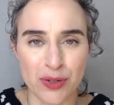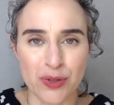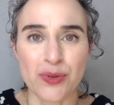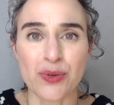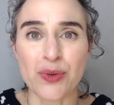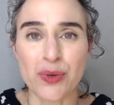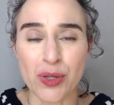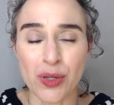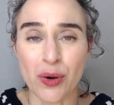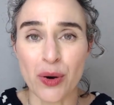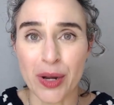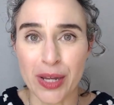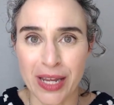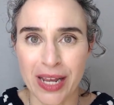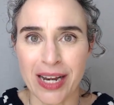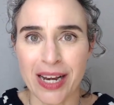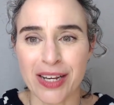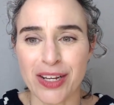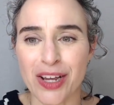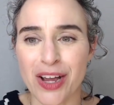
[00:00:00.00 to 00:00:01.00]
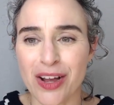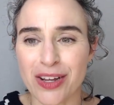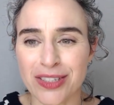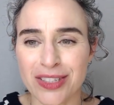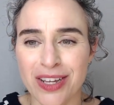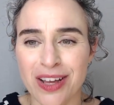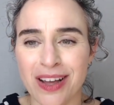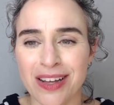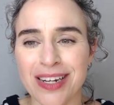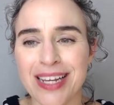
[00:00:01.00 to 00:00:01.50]
to your yin and yang
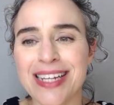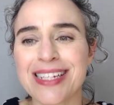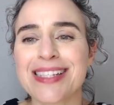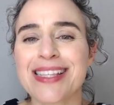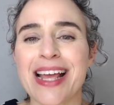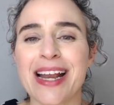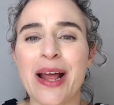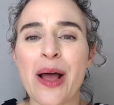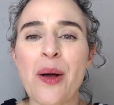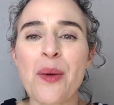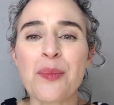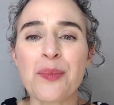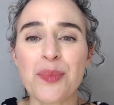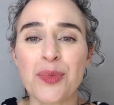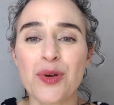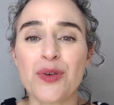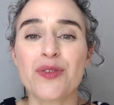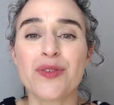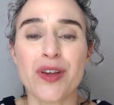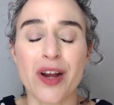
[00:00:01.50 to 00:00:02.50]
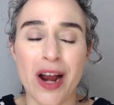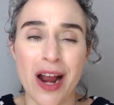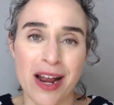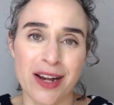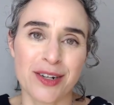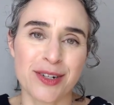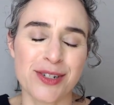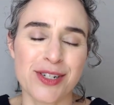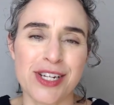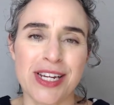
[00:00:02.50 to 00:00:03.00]
tonics that help move your
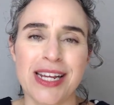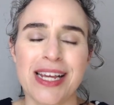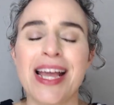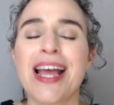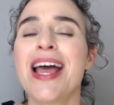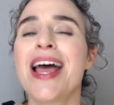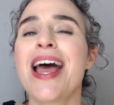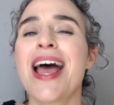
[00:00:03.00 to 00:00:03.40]
energy